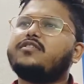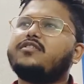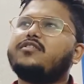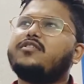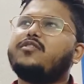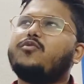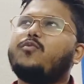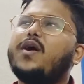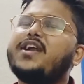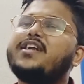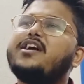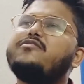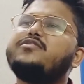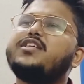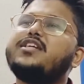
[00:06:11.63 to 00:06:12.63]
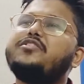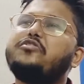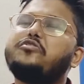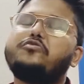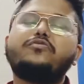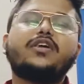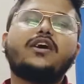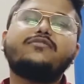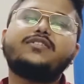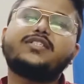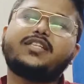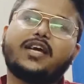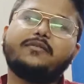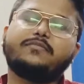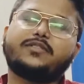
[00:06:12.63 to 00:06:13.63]
1,000 or 2,000
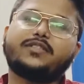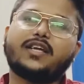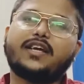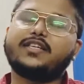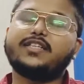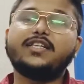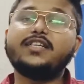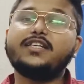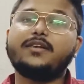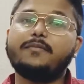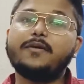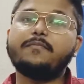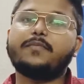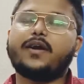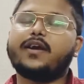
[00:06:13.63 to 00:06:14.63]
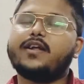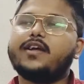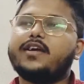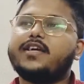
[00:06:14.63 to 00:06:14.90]
times. I didn't remember.